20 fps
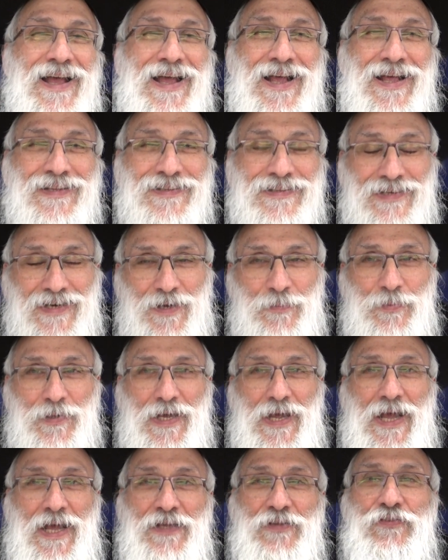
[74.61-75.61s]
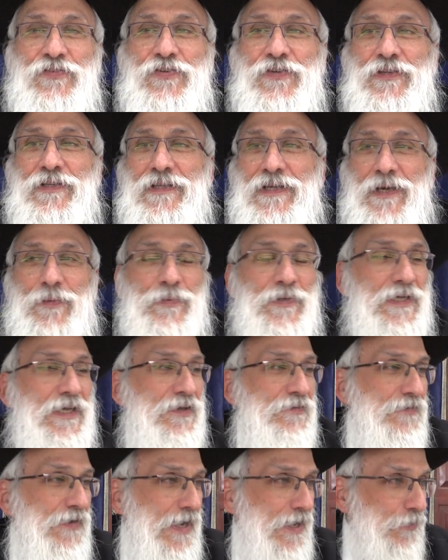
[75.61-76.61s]
And the Rebbe answered, the Rebbe
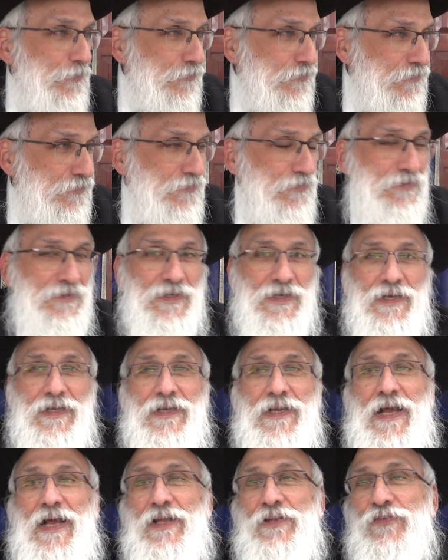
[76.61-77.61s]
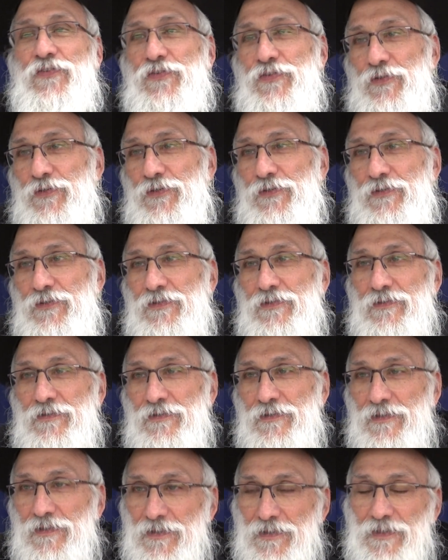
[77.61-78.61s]
gave out and answered,
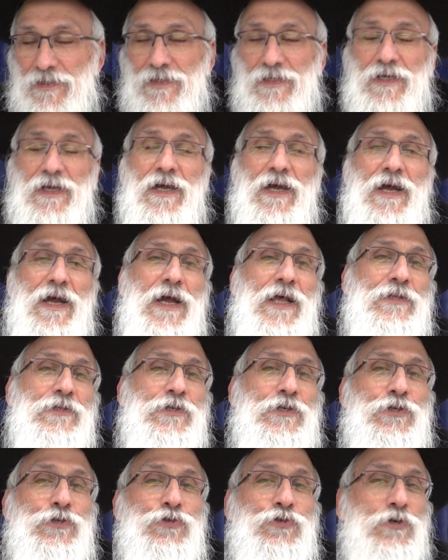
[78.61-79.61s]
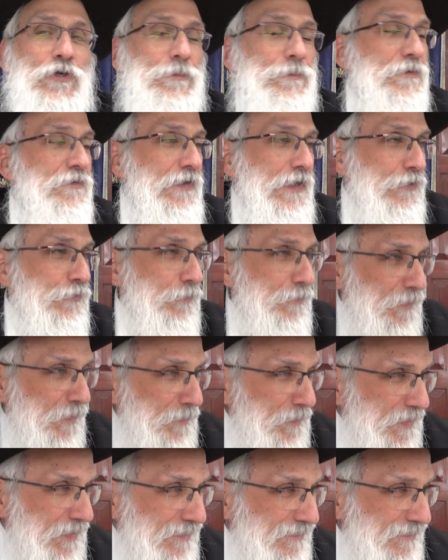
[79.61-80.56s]
I don't remember the